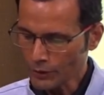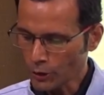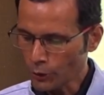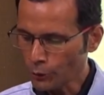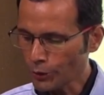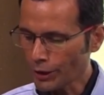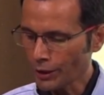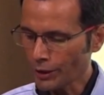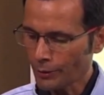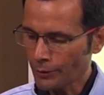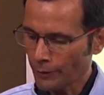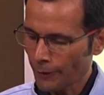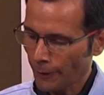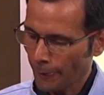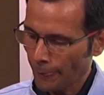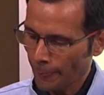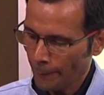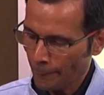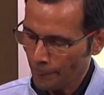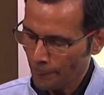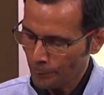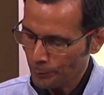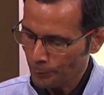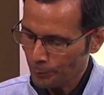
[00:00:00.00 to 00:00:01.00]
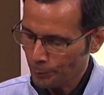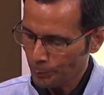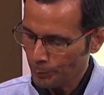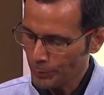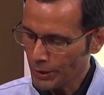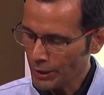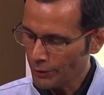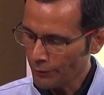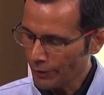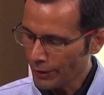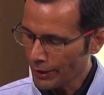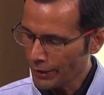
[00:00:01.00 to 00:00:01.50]
Okay,
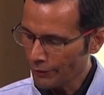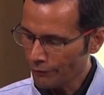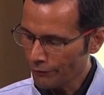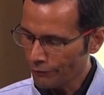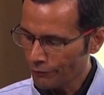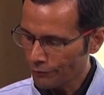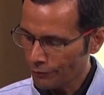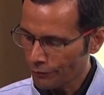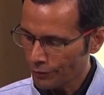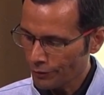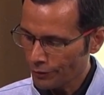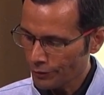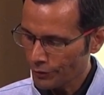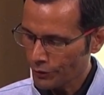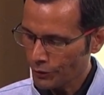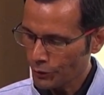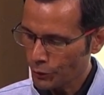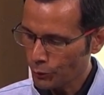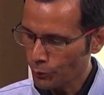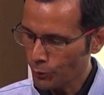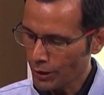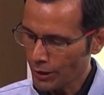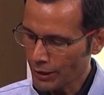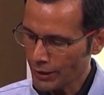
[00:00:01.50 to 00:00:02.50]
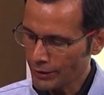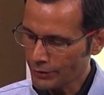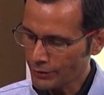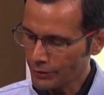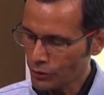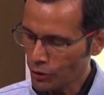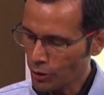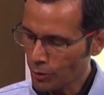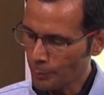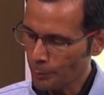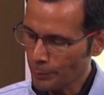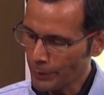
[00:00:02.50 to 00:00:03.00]
P wave, QRS
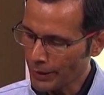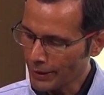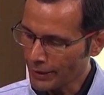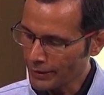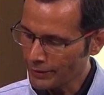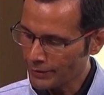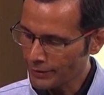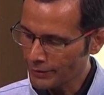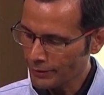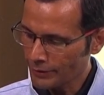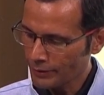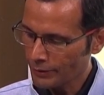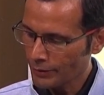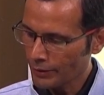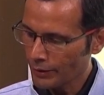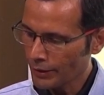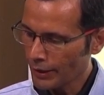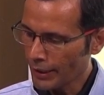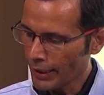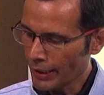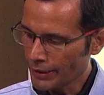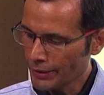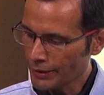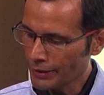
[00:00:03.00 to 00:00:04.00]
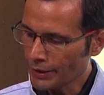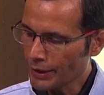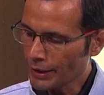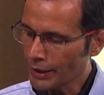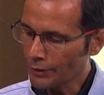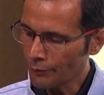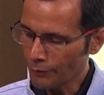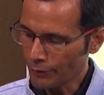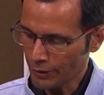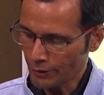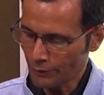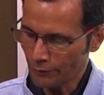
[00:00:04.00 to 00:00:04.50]
complex, and
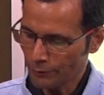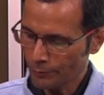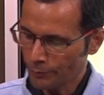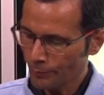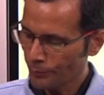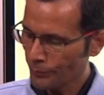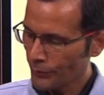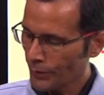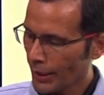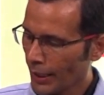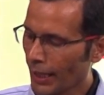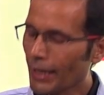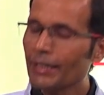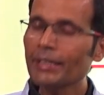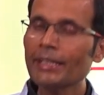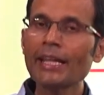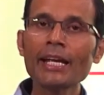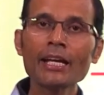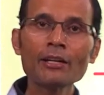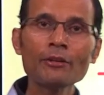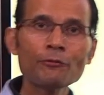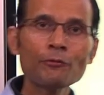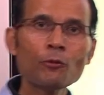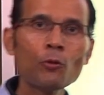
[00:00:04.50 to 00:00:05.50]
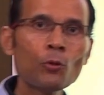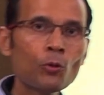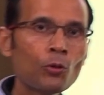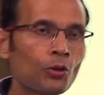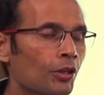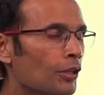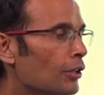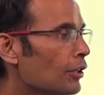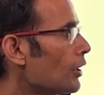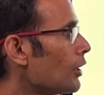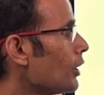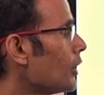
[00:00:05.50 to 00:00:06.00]
T wave, and
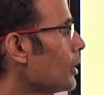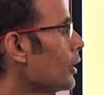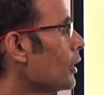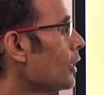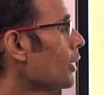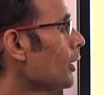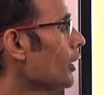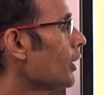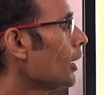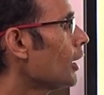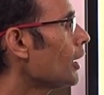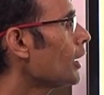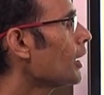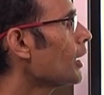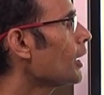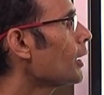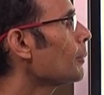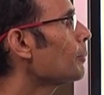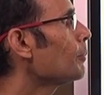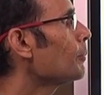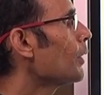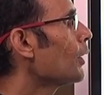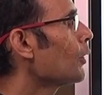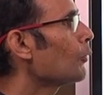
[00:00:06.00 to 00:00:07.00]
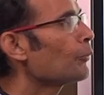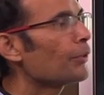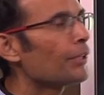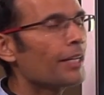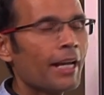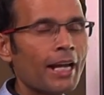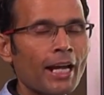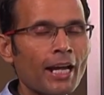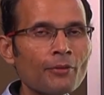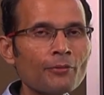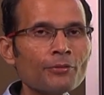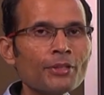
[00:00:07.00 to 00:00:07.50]
therefore We
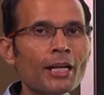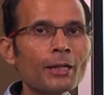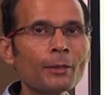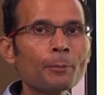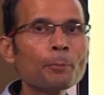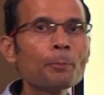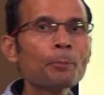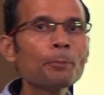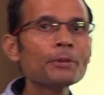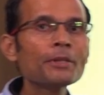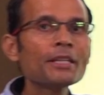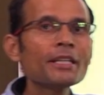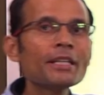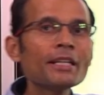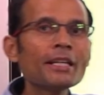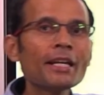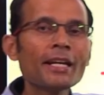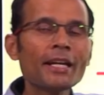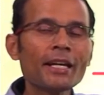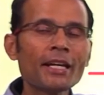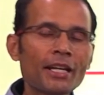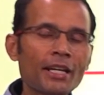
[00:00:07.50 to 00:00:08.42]
have that PA